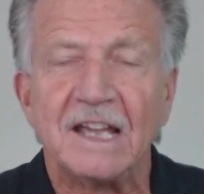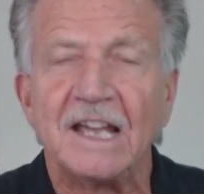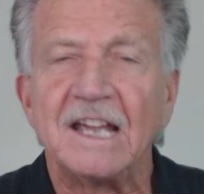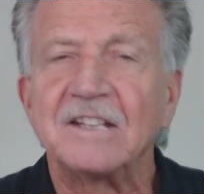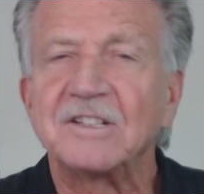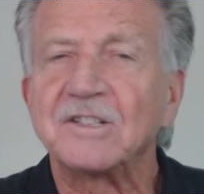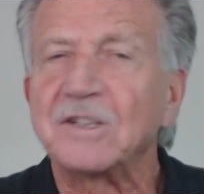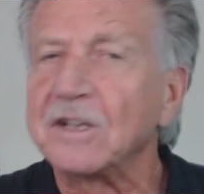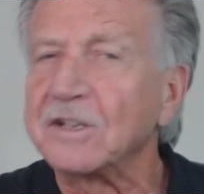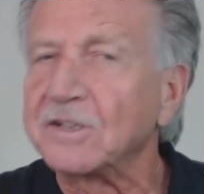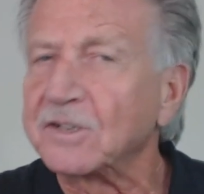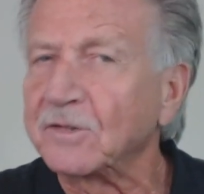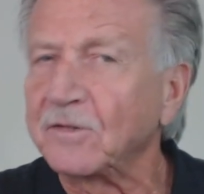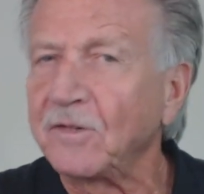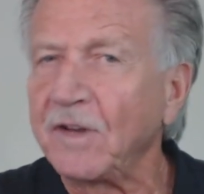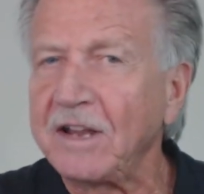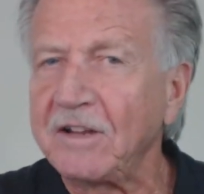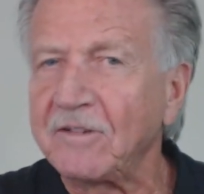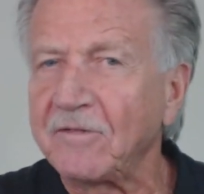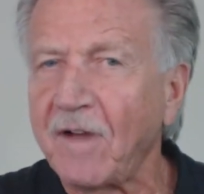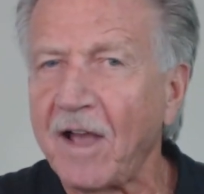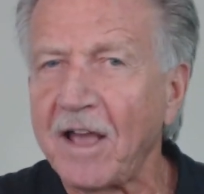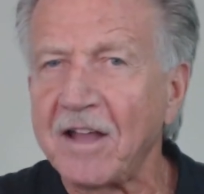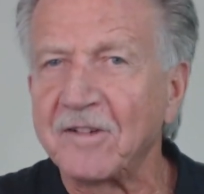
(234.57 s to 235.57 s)
It's the
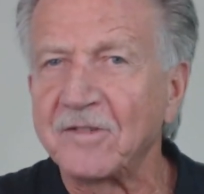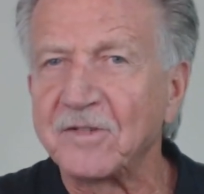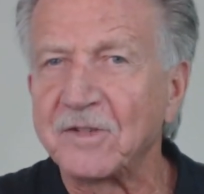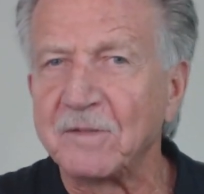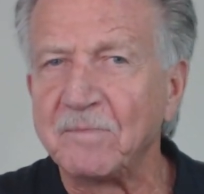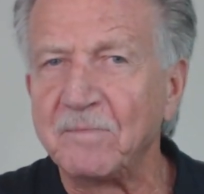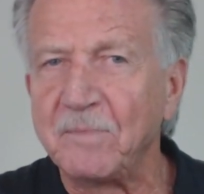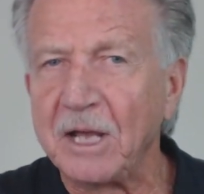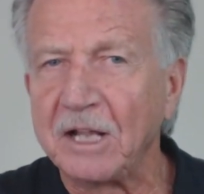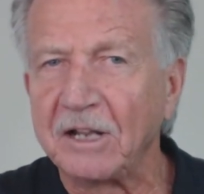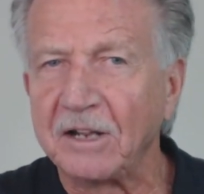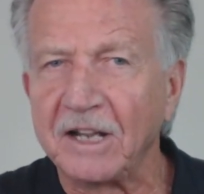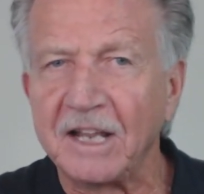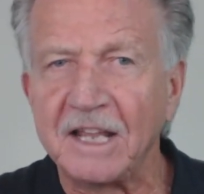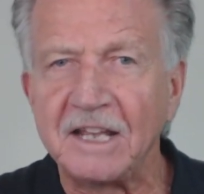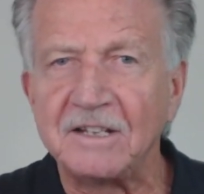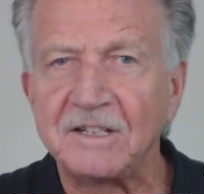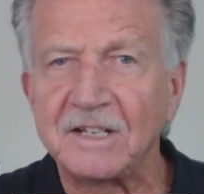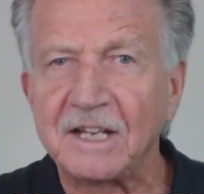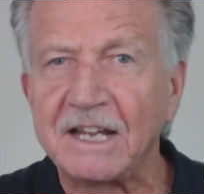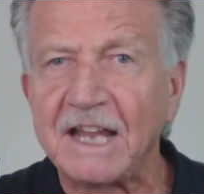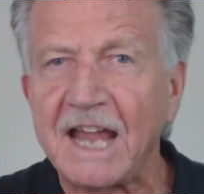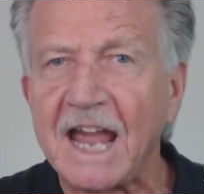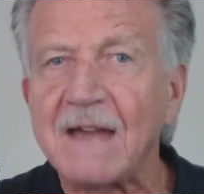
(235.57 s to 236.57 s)
screenwriter's
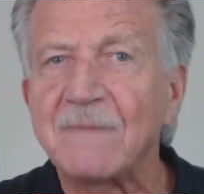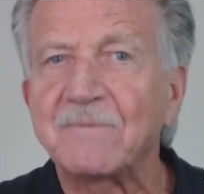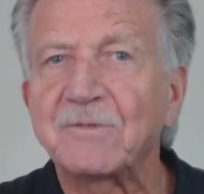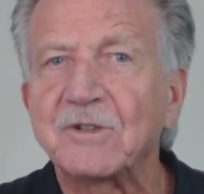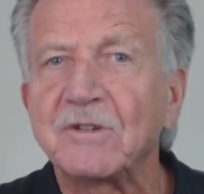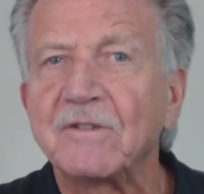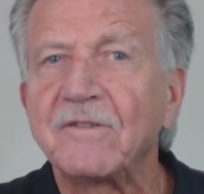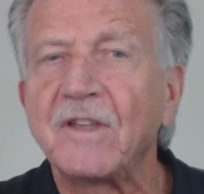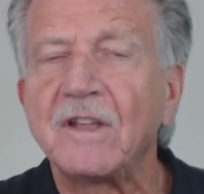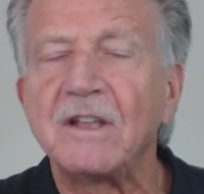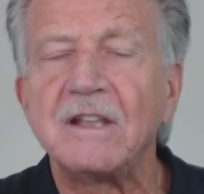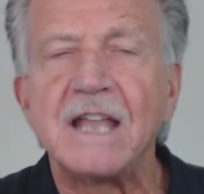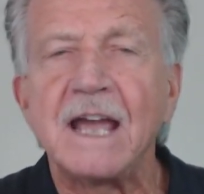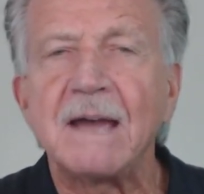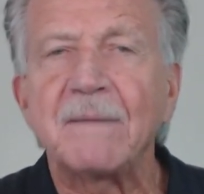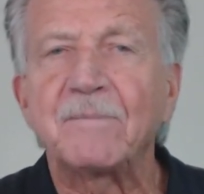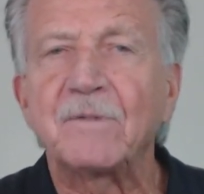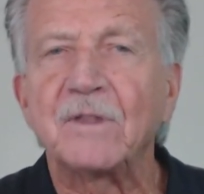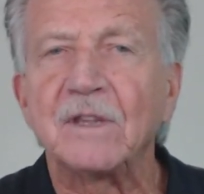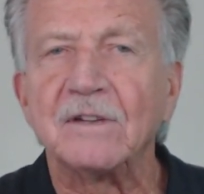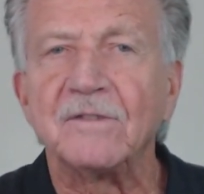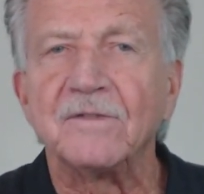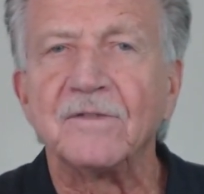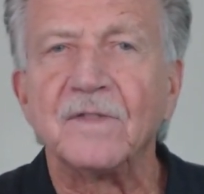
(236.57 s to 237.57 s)
ability to capture the
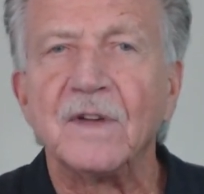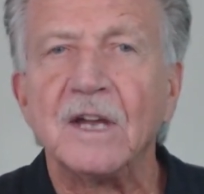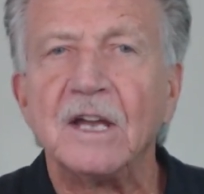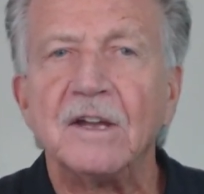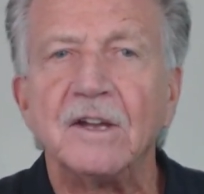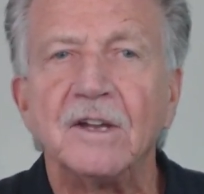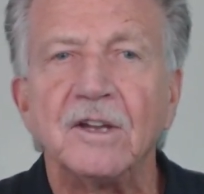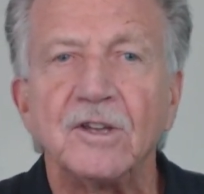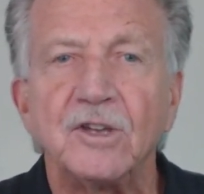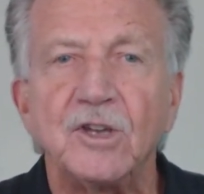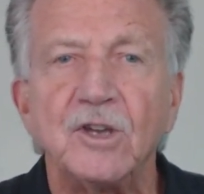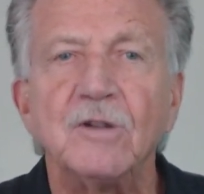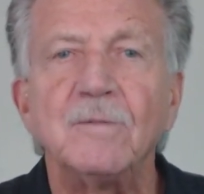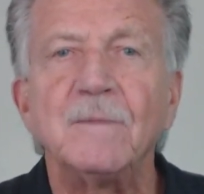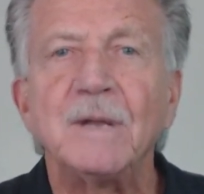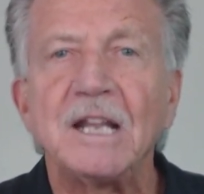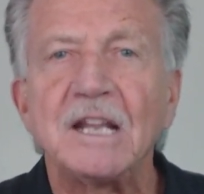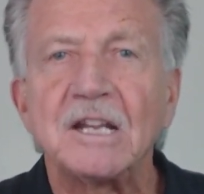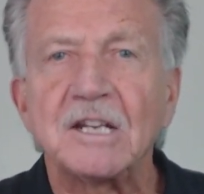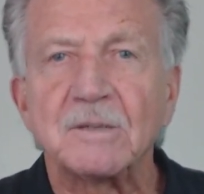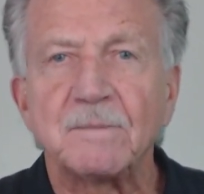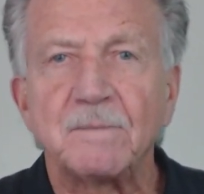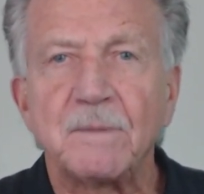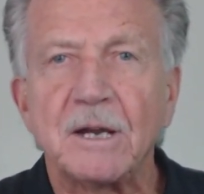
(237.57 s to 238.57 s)
depth of
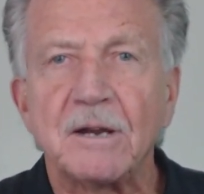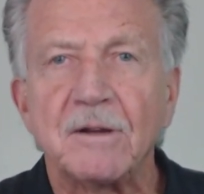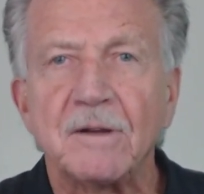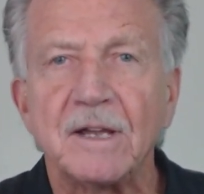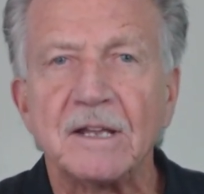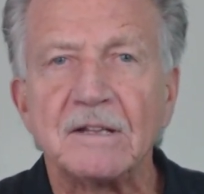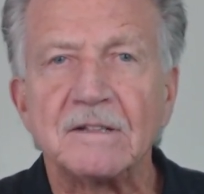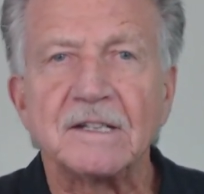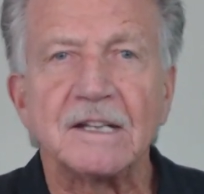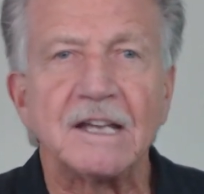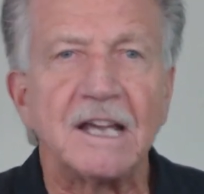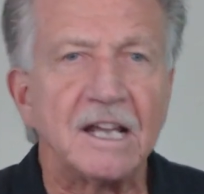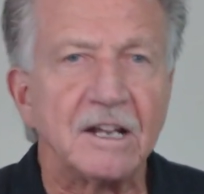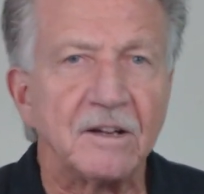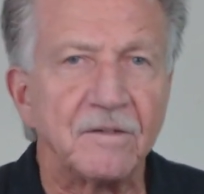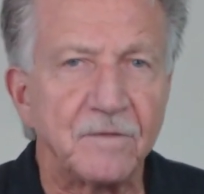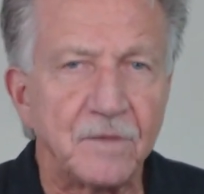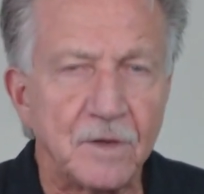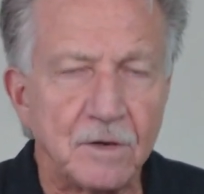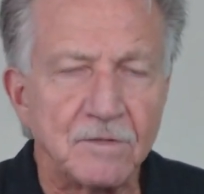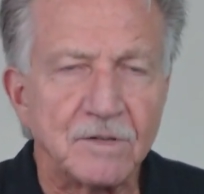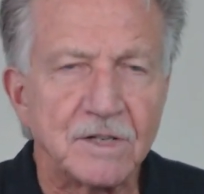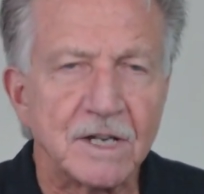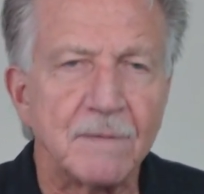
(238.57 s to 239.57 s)
human experience in a
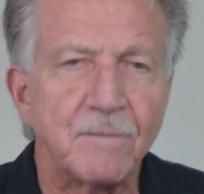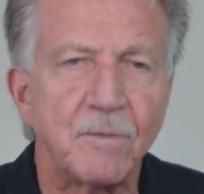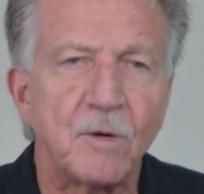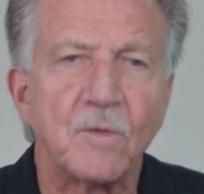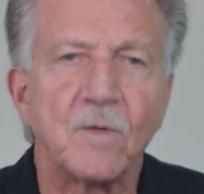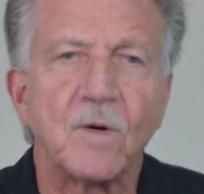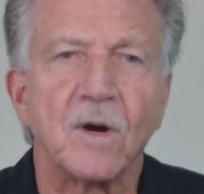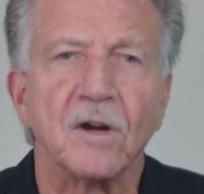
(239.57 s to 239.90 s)
few simple